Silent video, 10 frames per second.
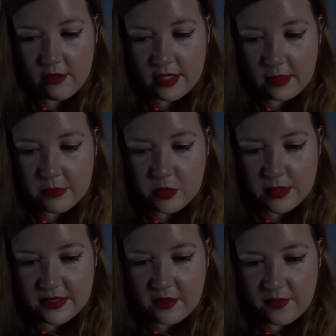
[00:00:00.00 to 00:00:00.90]
hurried
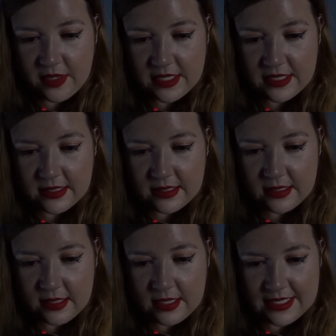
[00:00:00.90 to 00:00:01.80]
up to his
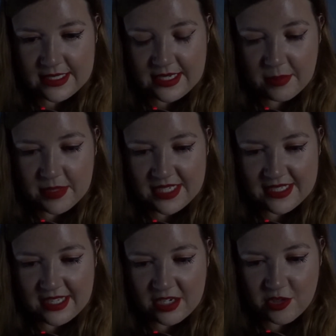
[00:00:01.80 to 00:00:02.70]
office,
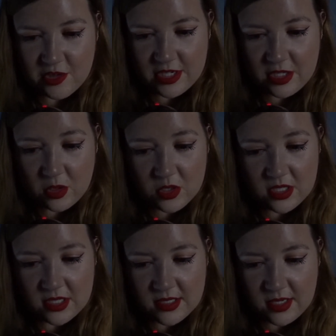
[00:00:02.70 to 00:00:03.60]
snapped at his secretary
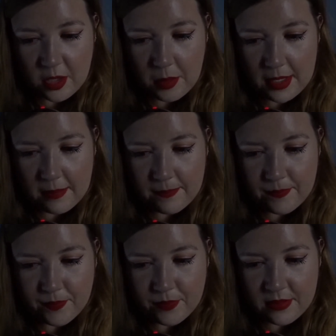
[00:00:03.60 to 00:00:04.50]
not to disturb him,